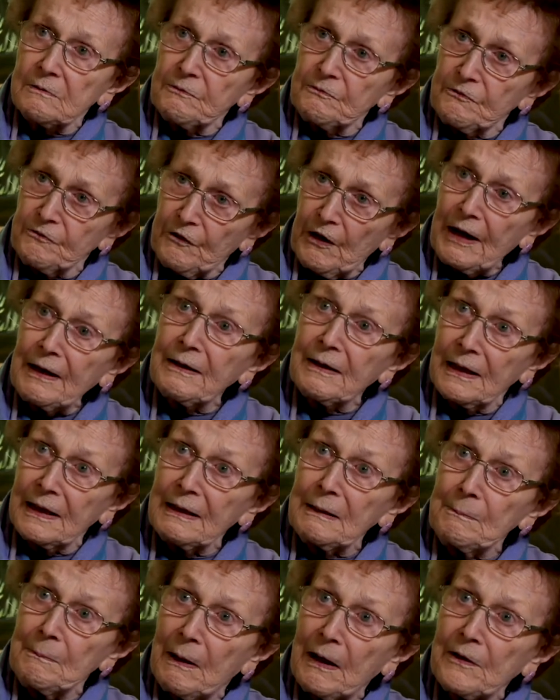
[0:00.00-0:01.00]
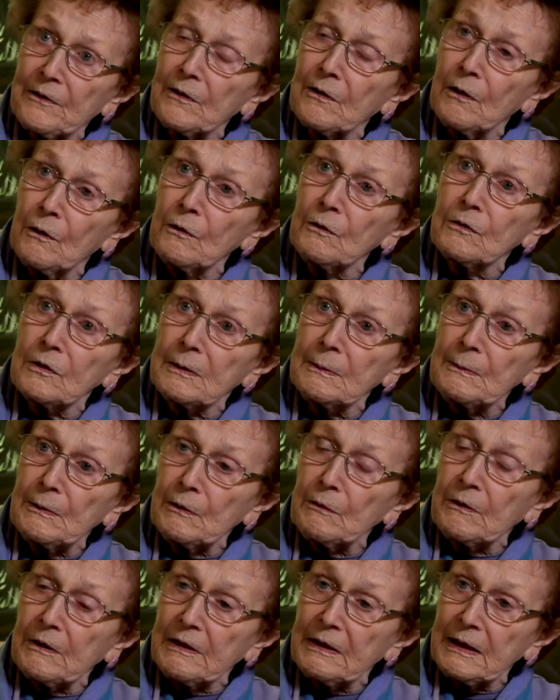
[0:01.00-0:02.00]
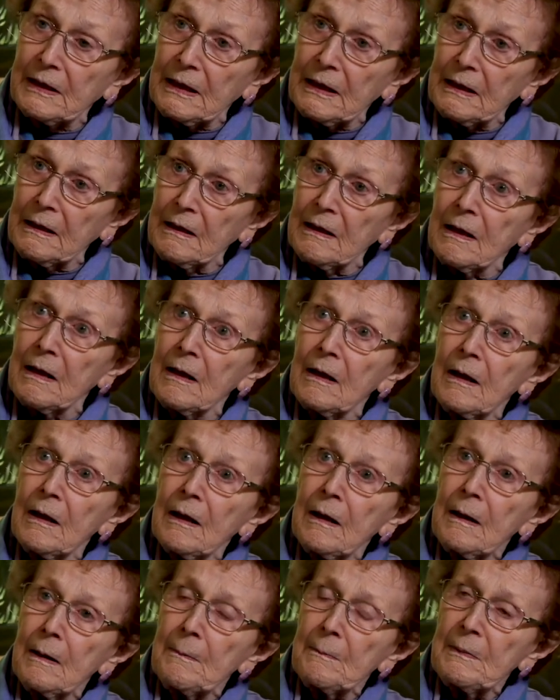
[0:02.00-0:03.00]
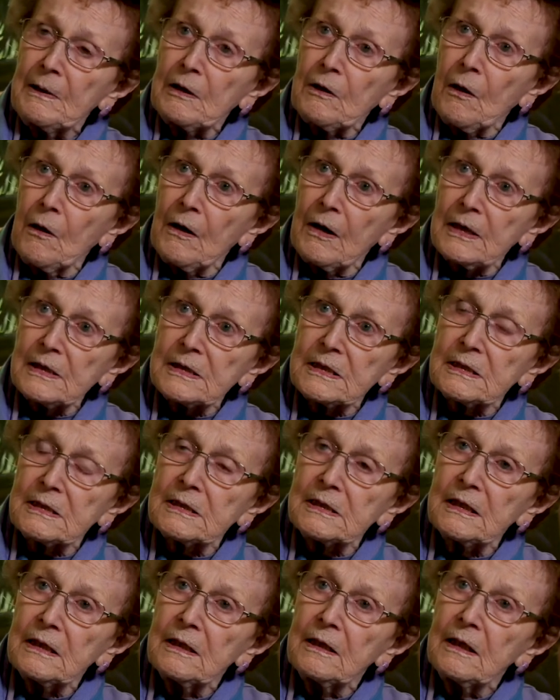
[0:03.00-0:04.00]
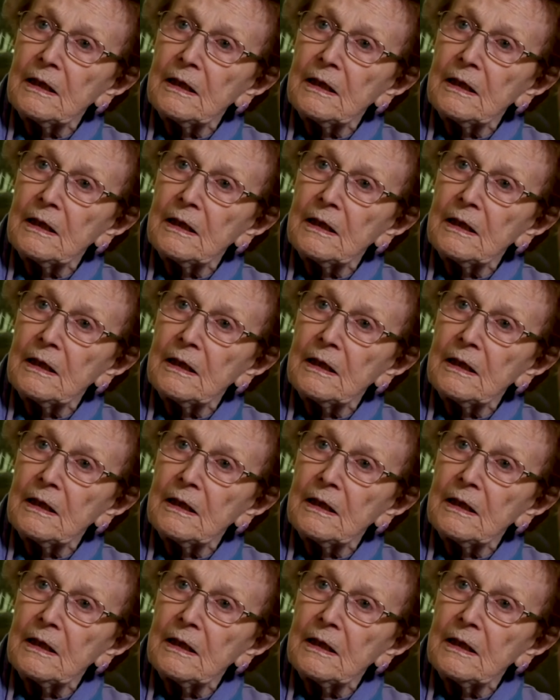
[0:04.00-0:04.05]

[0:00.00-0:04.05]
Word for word: frankly, by the whole community because